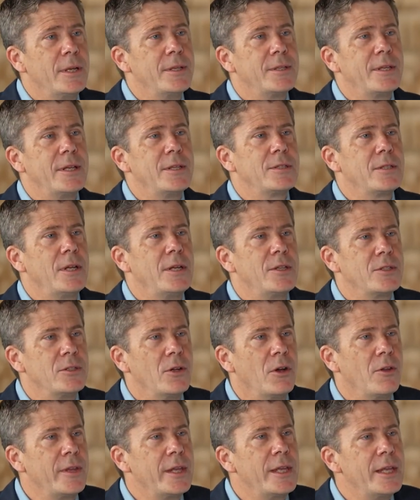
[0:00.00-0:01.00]
It's, mm. it's, it's
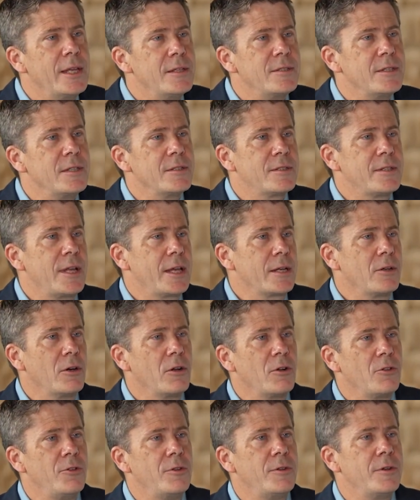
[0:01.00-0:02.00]
not the easiest
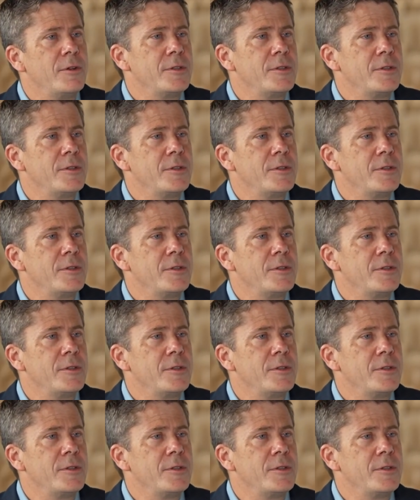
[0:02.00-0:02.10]
technology to